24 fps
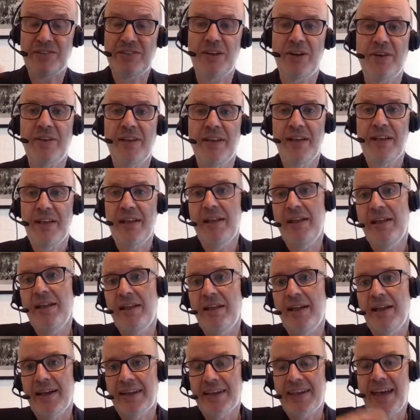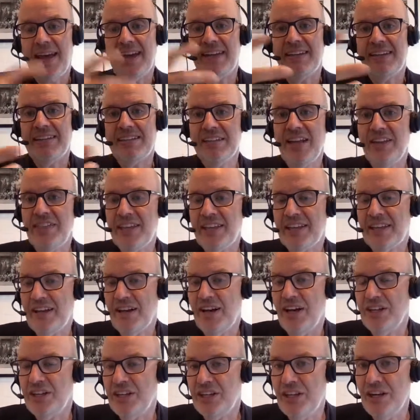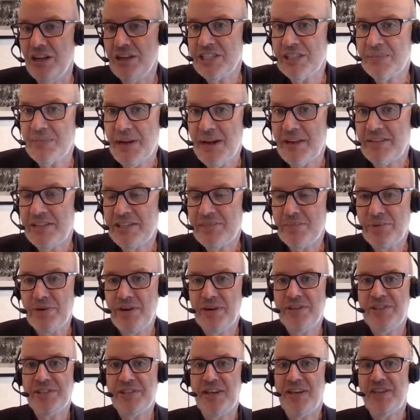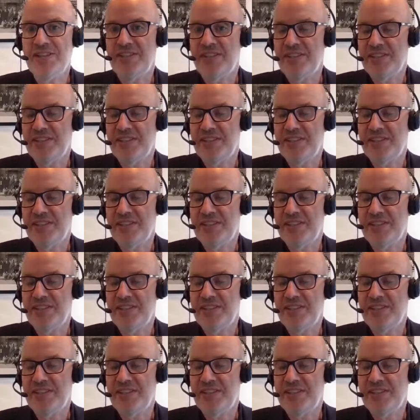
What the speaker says: So again, there's nothing unusual about this process.